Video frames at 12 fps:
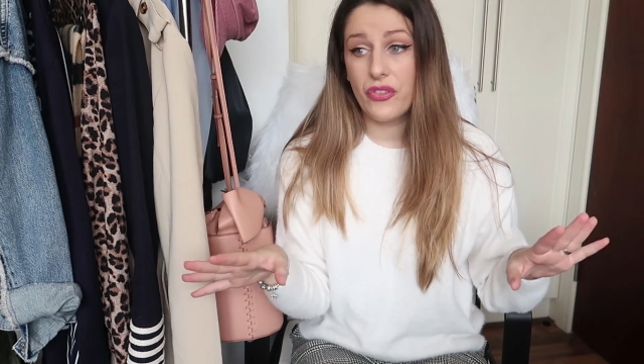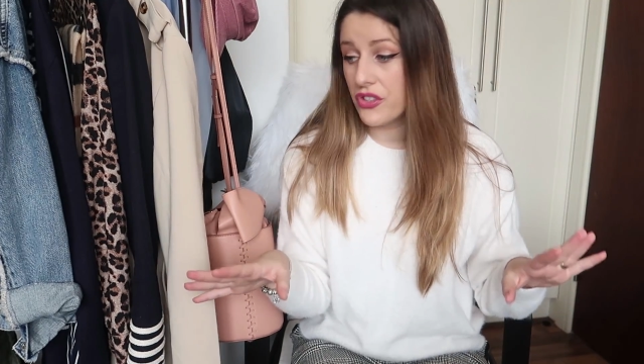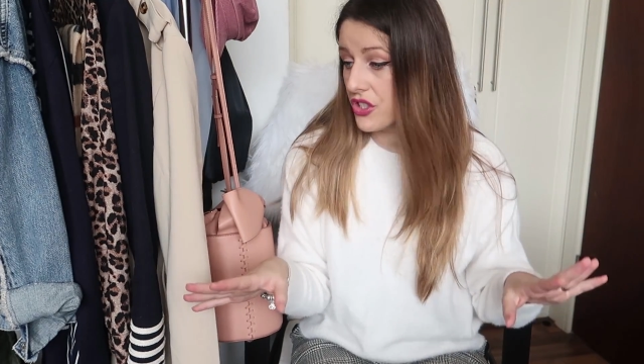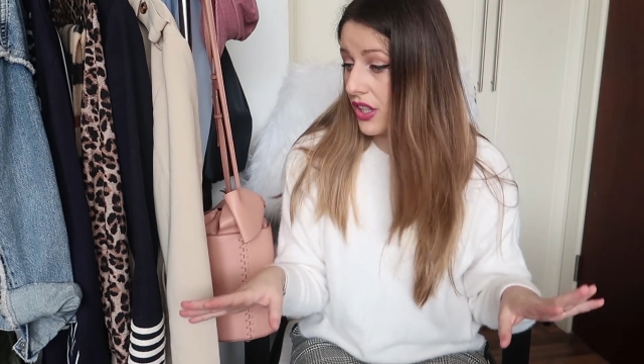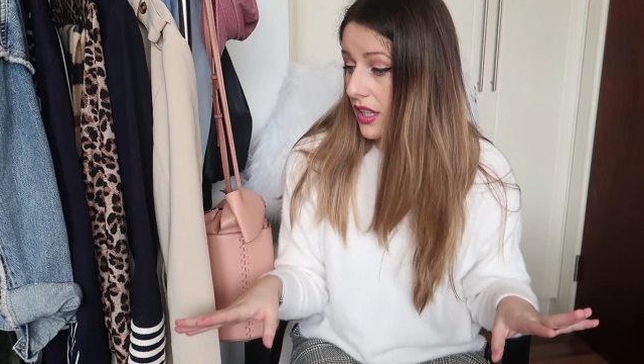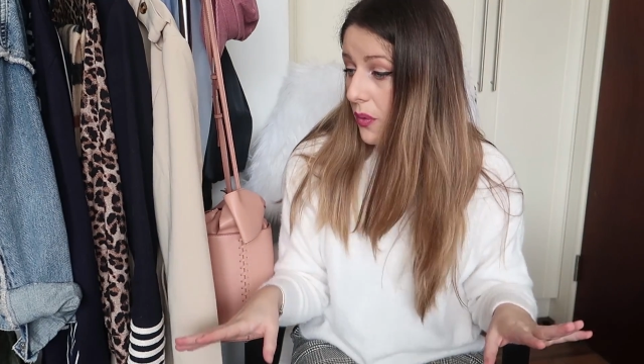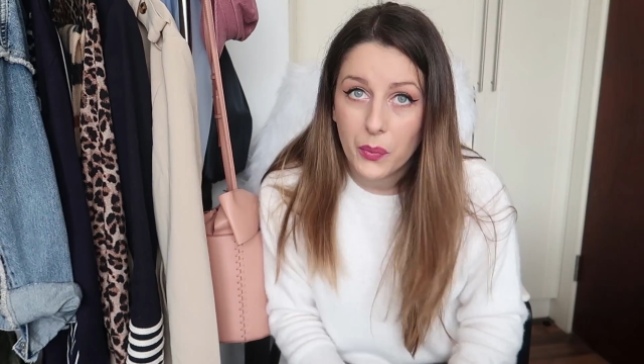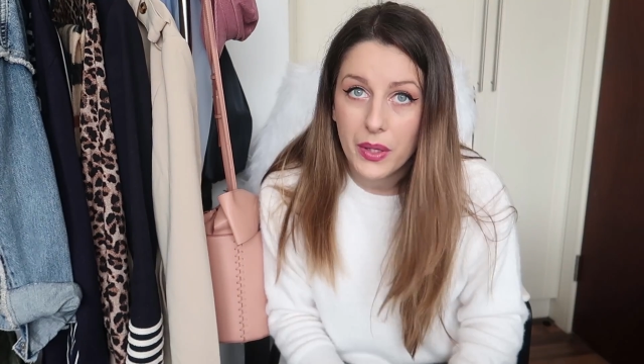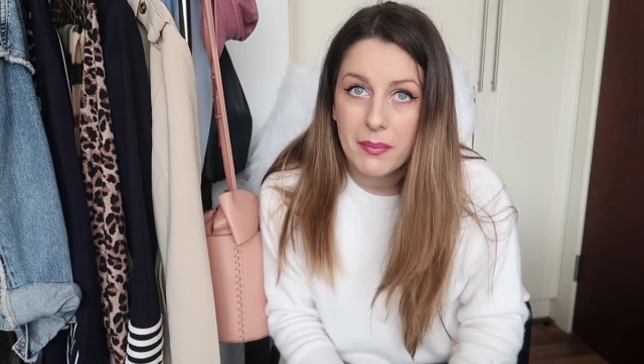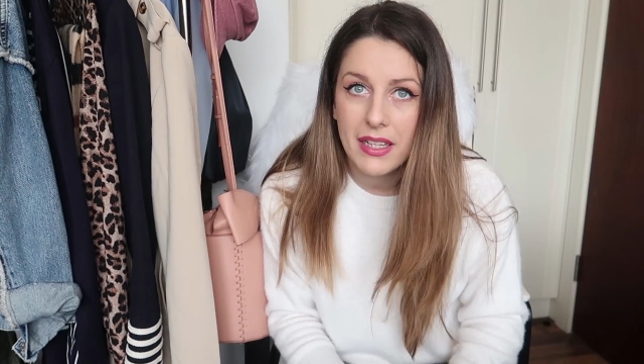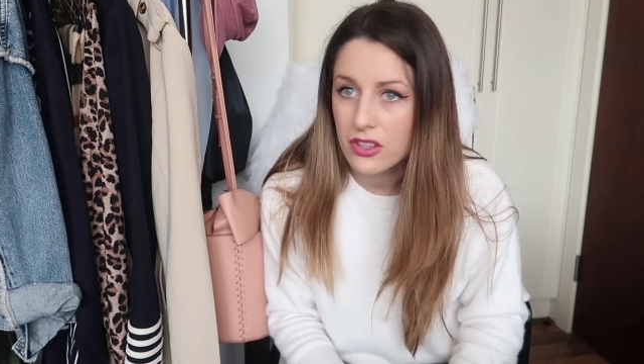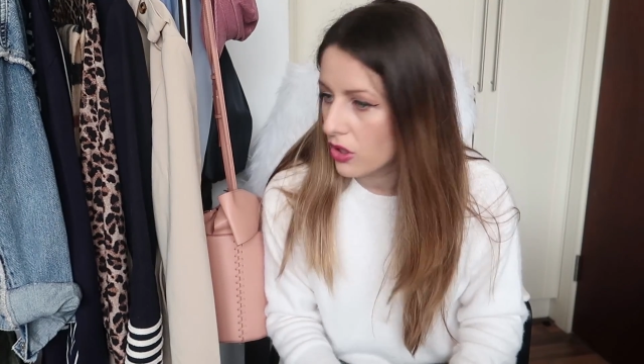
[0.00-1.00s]
officially
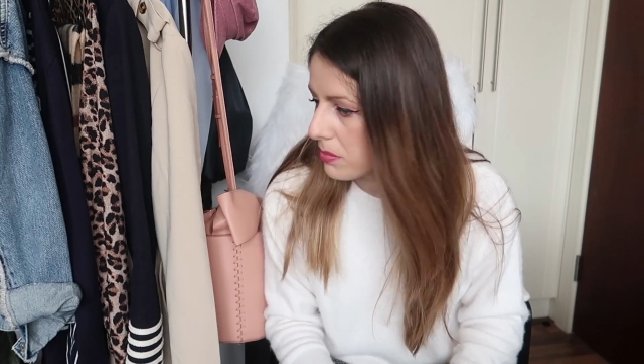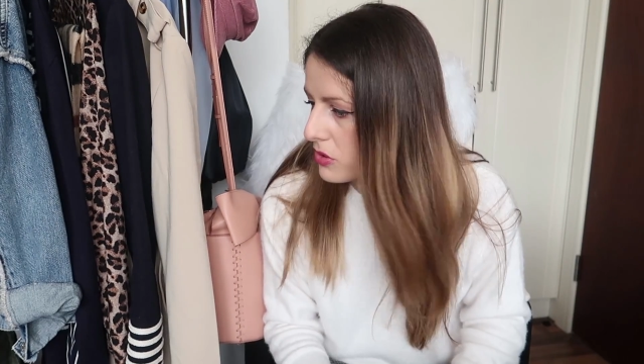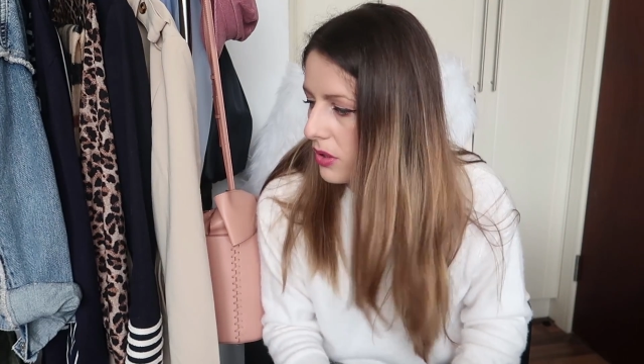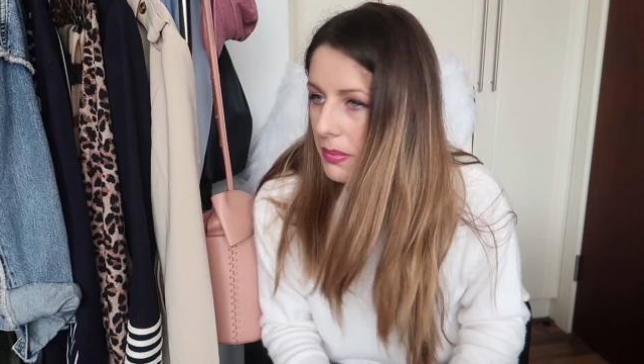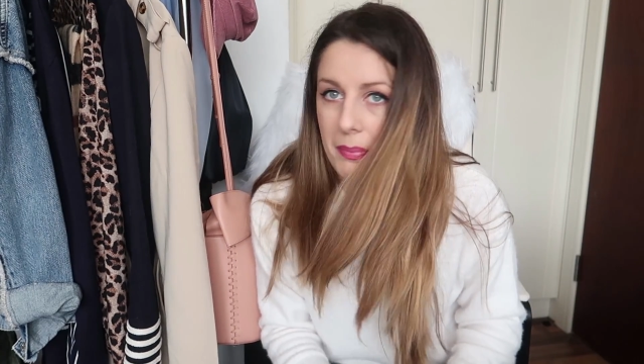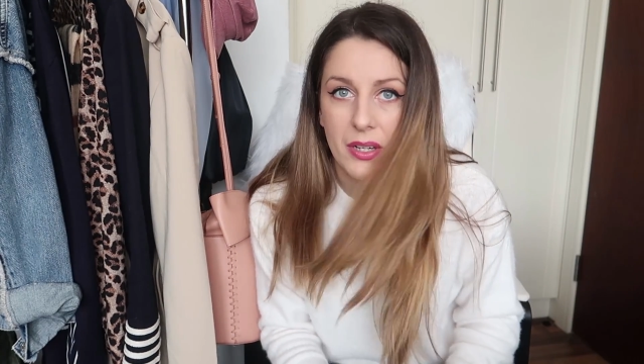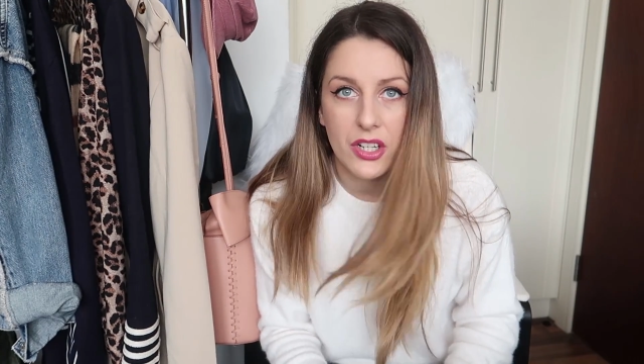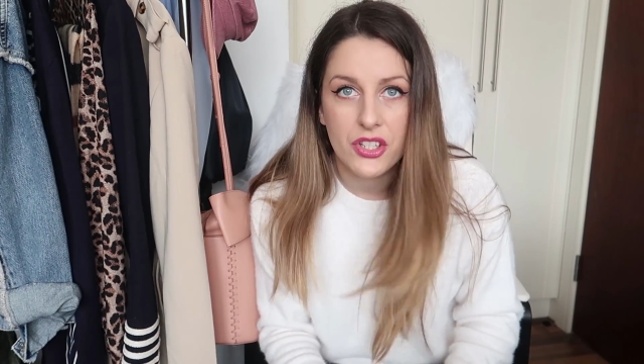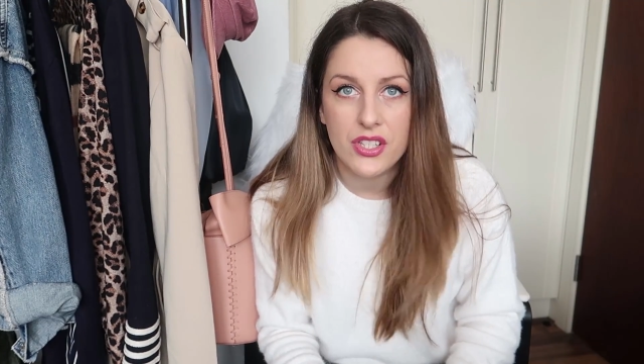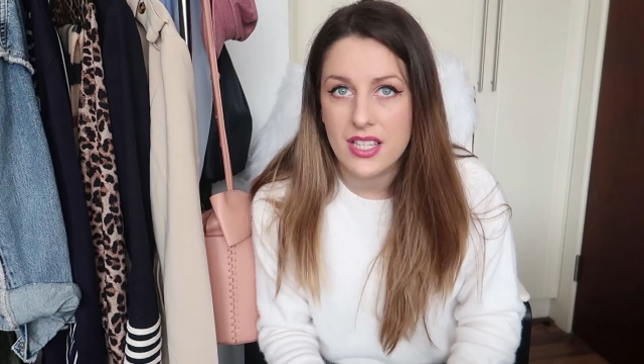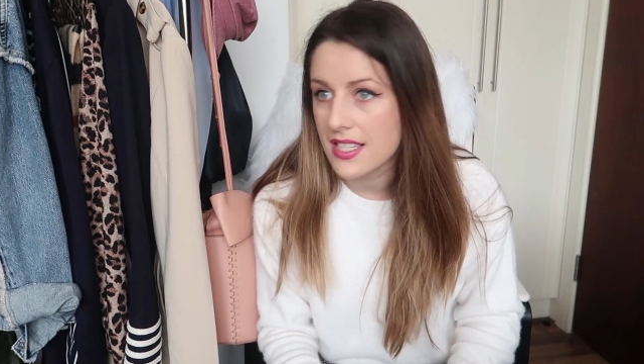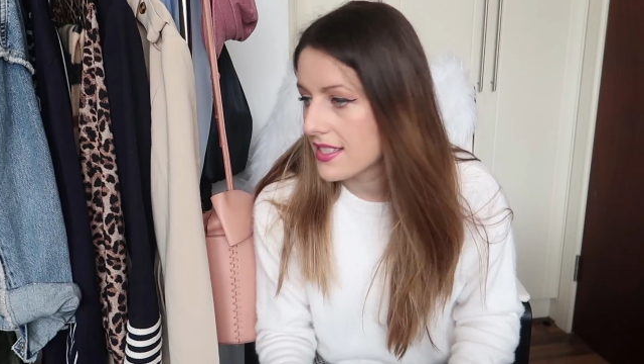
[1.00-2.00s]
with my Topshop
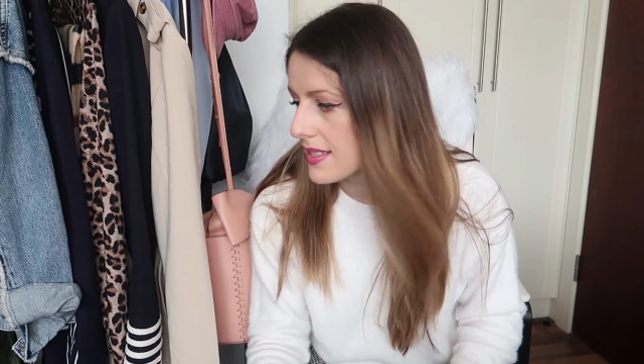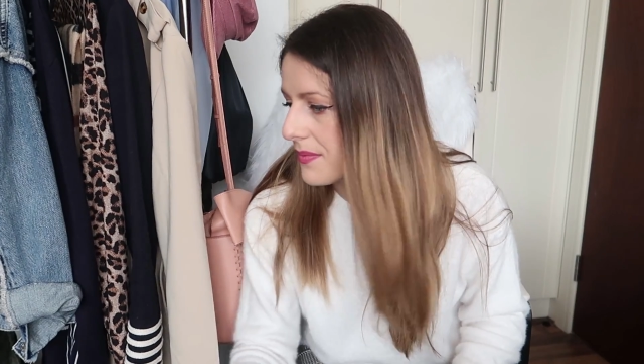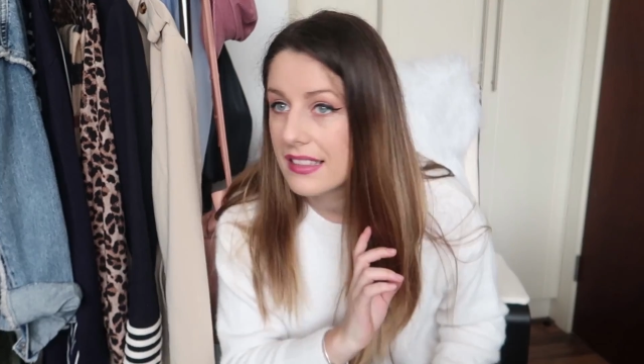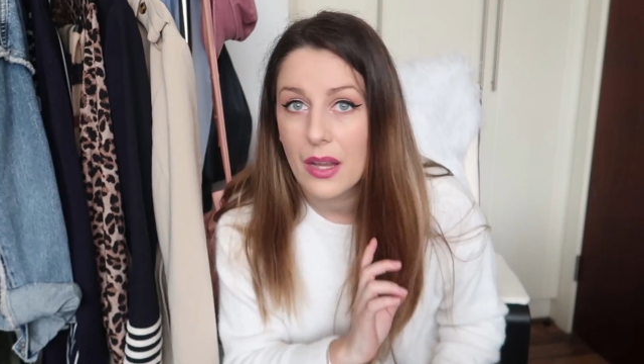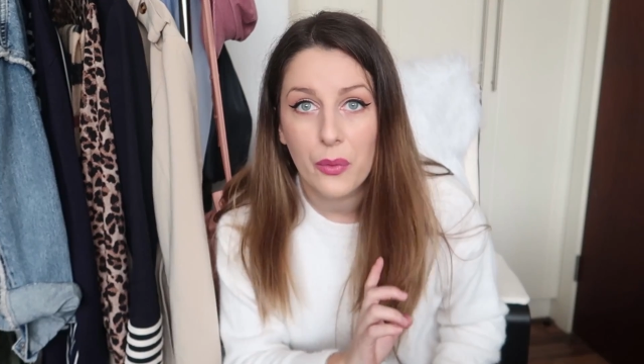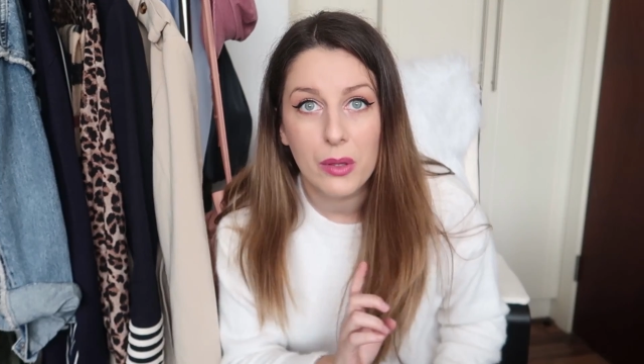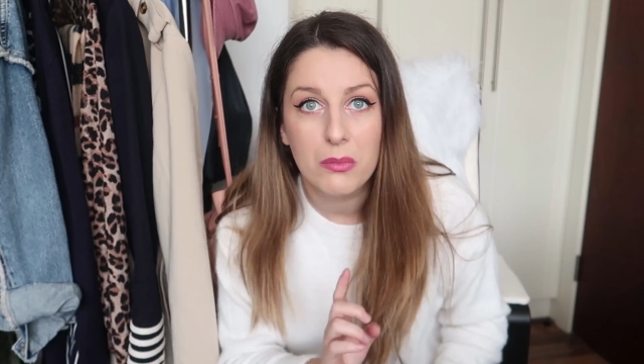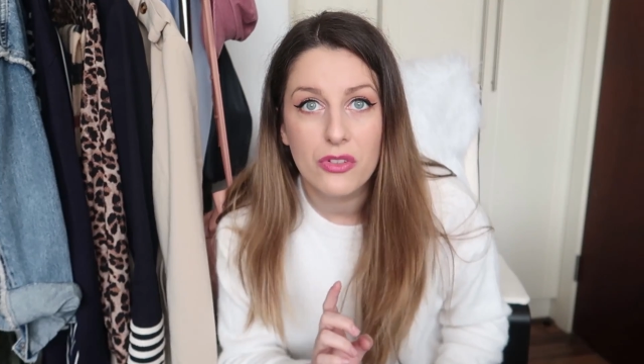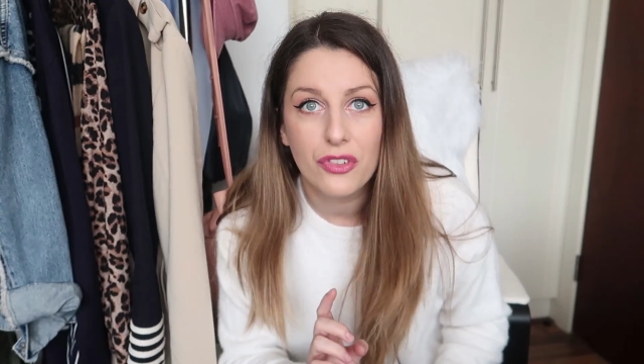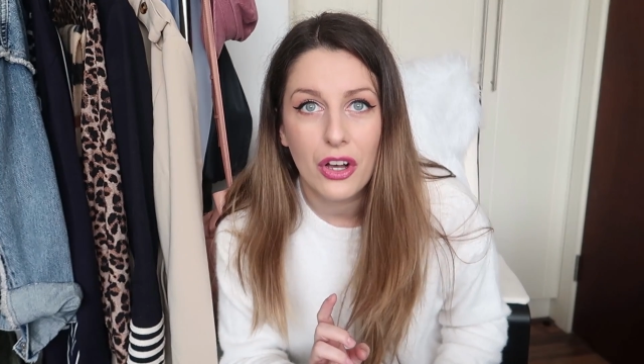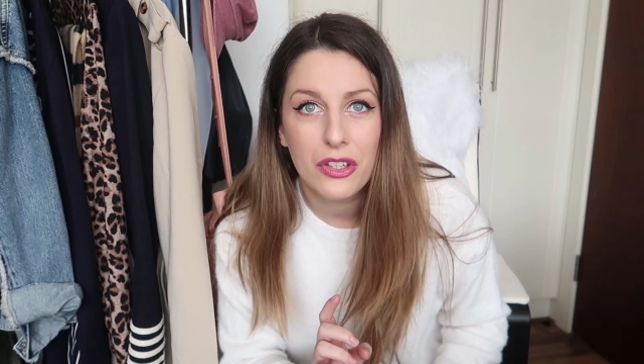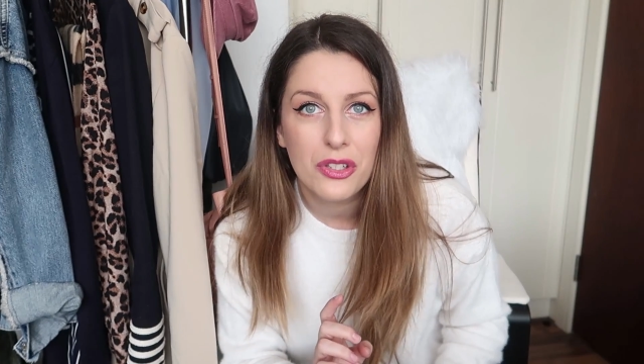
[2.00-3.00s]
purchases, and I will
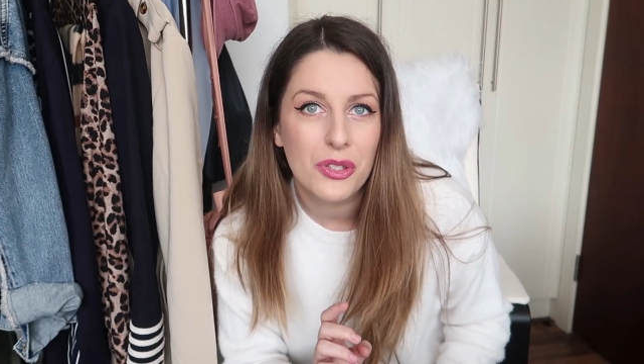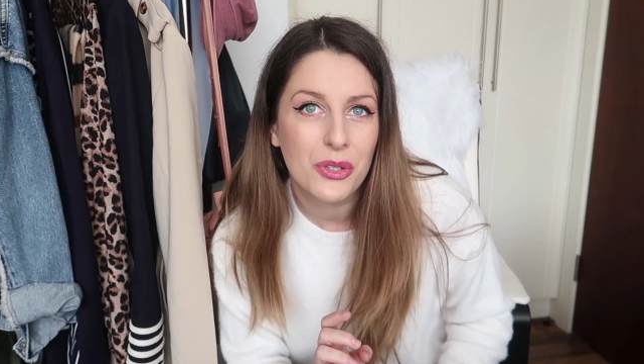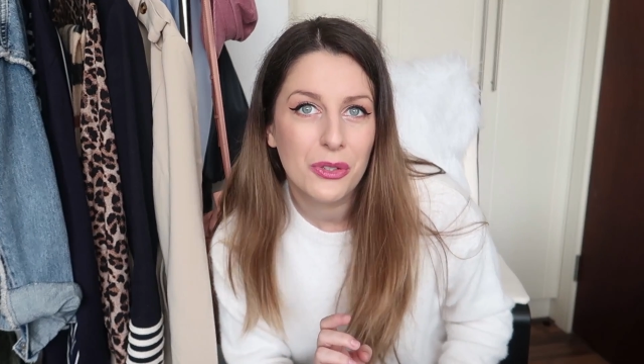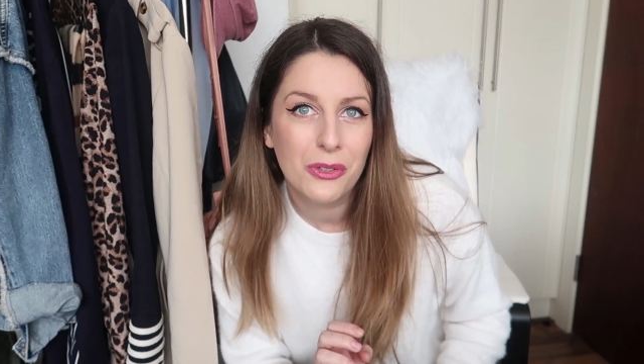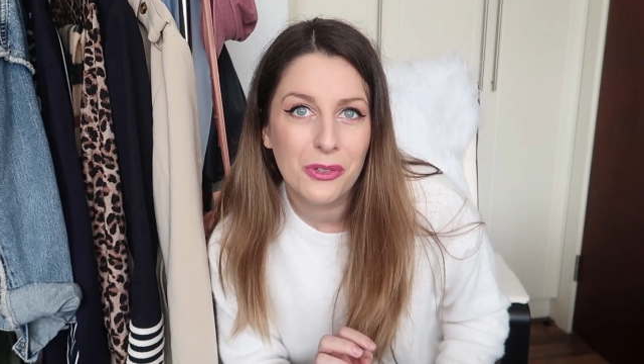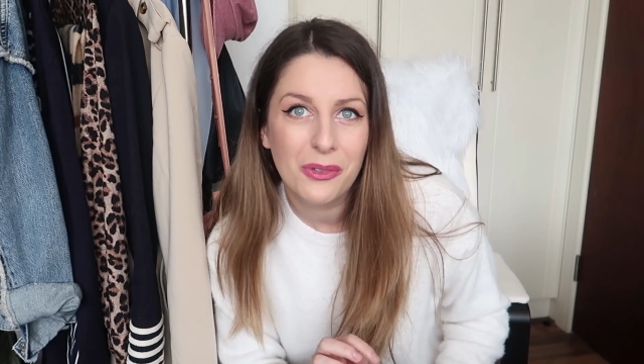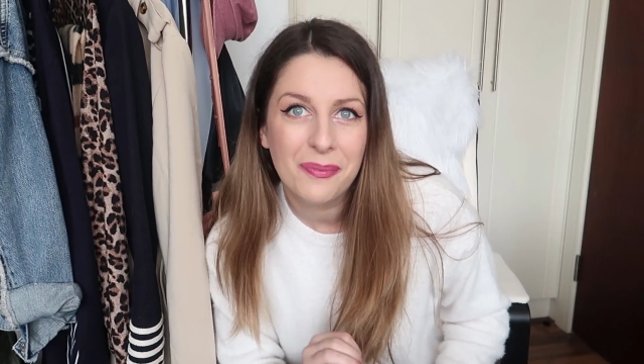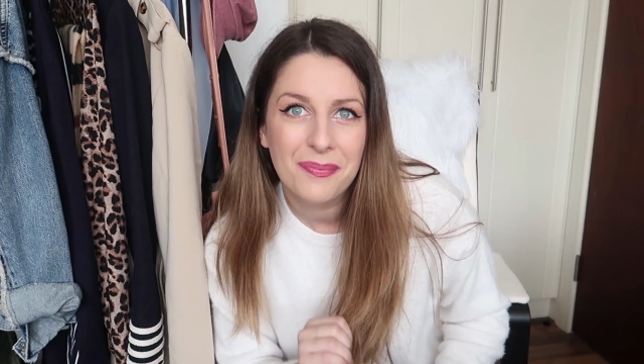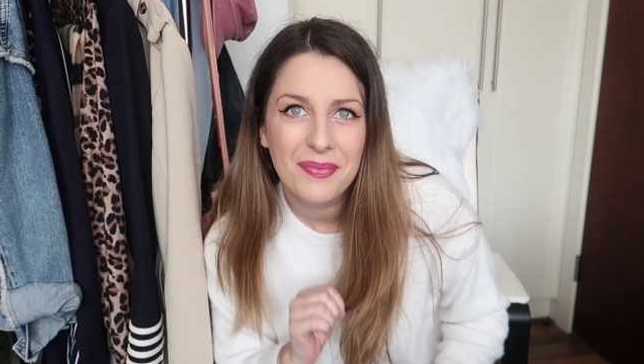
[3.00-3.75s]
move on to